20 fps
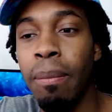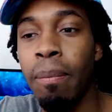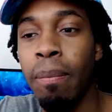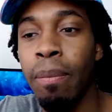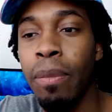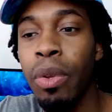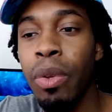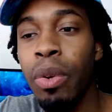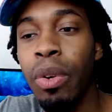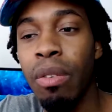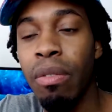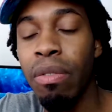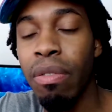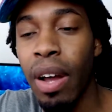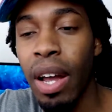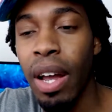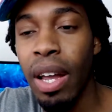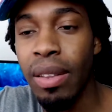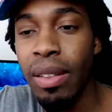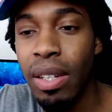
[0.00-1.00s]
You can
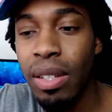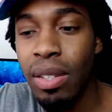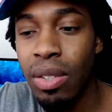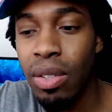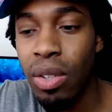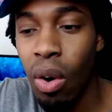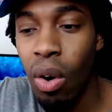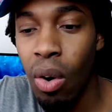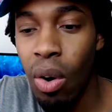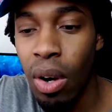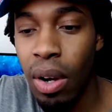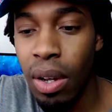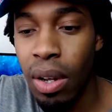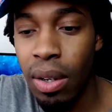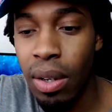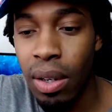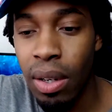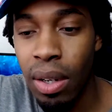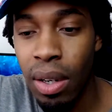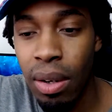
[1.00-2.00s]
find this
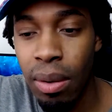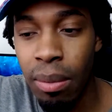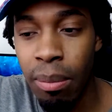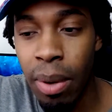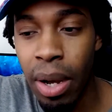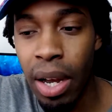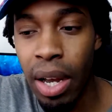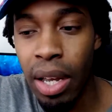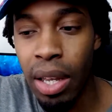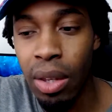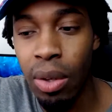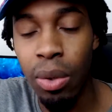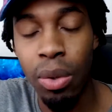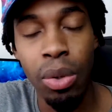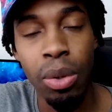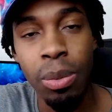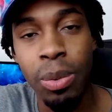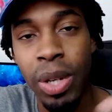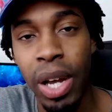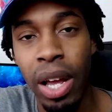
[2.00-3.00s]
on my
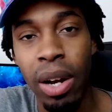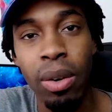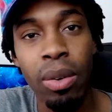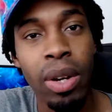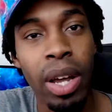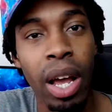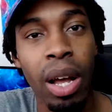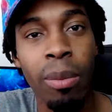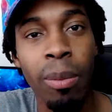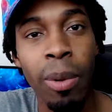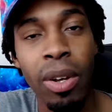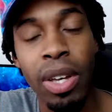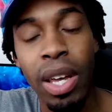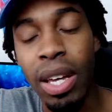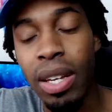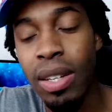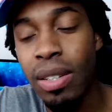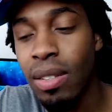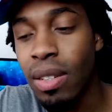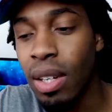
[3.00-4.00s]
YouTube channel, Cal
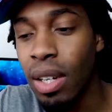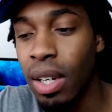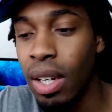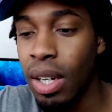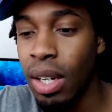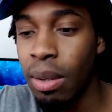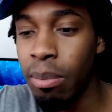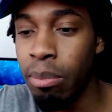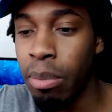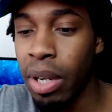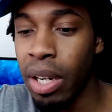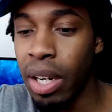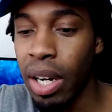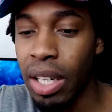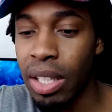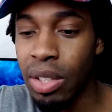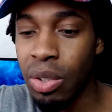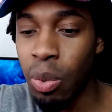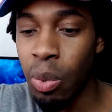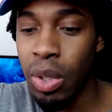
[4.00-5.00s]
Melkez, but I
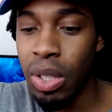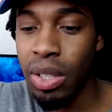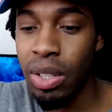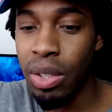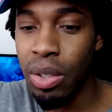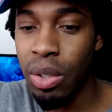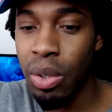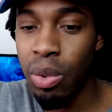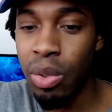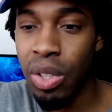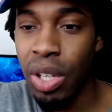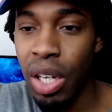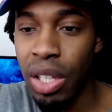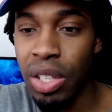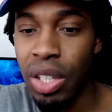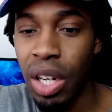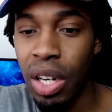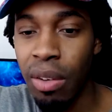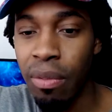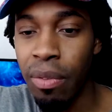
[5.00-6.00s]
just wanted to touch
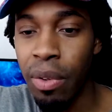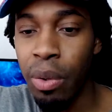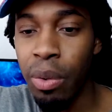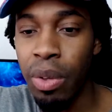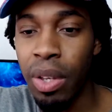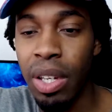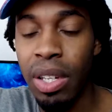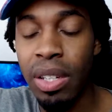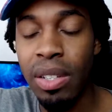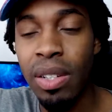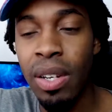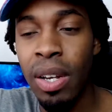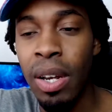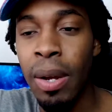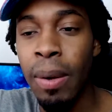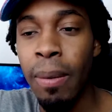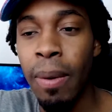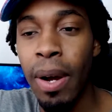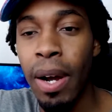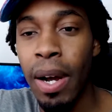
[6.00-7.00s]
on a few things.
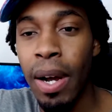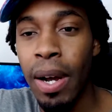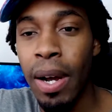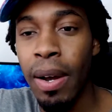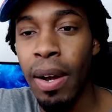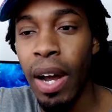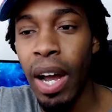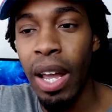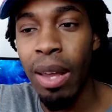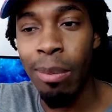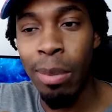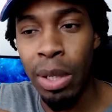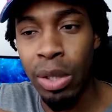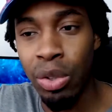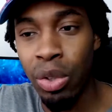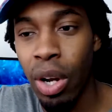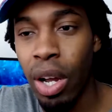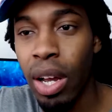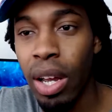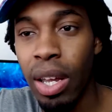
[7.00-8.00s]
I have been
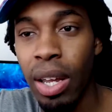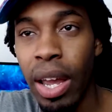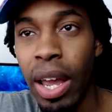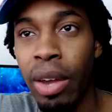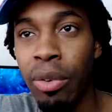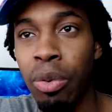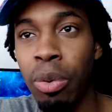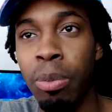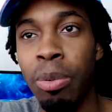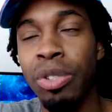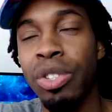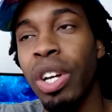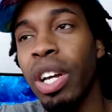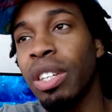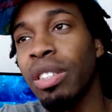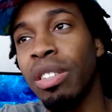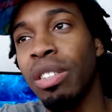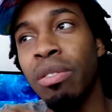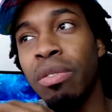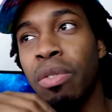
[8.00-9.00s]
trying astral
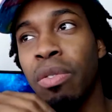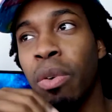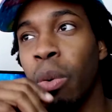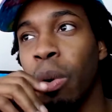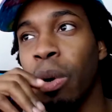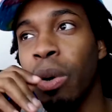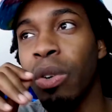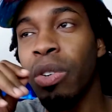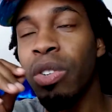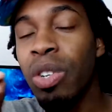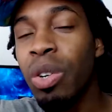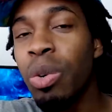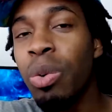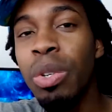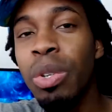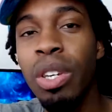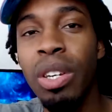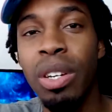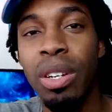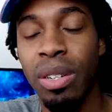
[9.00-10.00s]
projection for 2
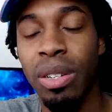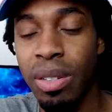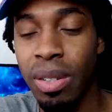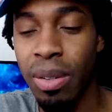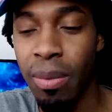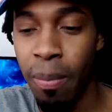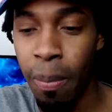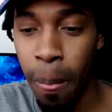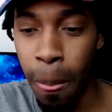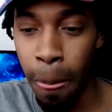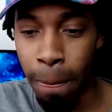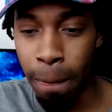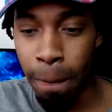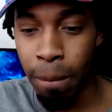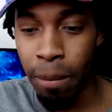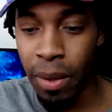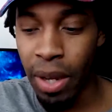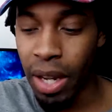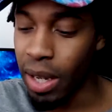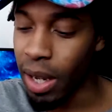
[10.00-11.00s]
years.
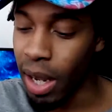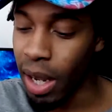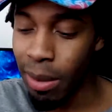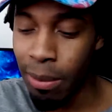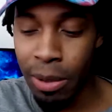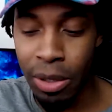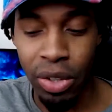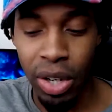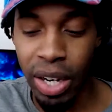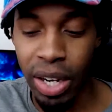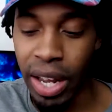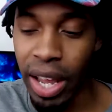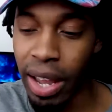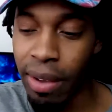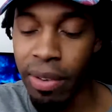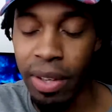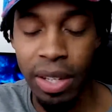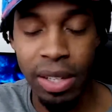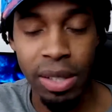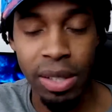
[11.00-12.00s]
I've been trying to have
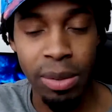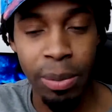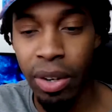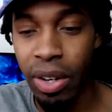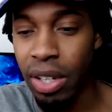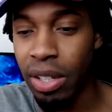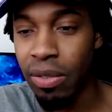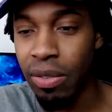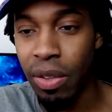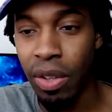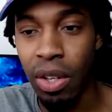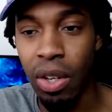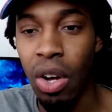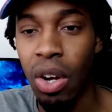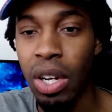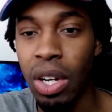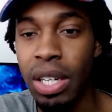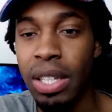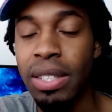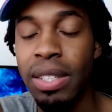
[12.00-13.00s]
the experience for the
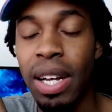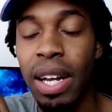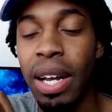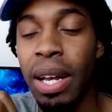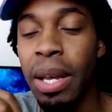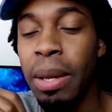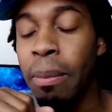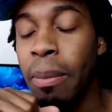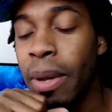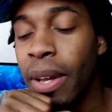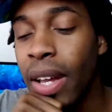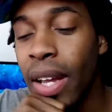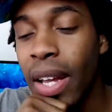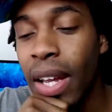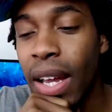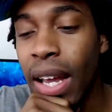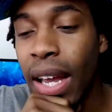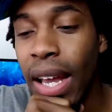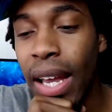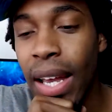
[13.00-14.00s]
longest time,
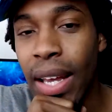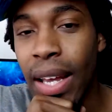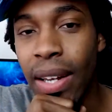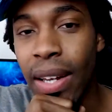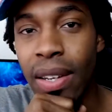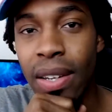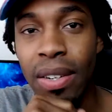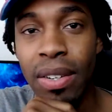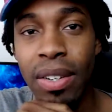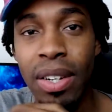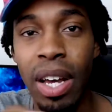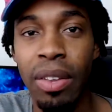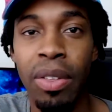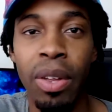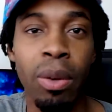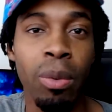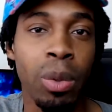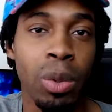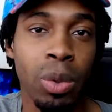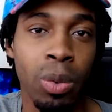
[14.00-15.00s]
and
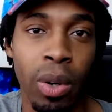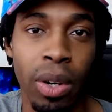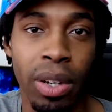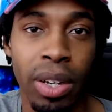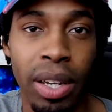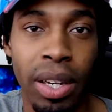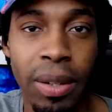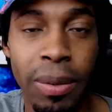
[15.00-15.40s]
nothing was working.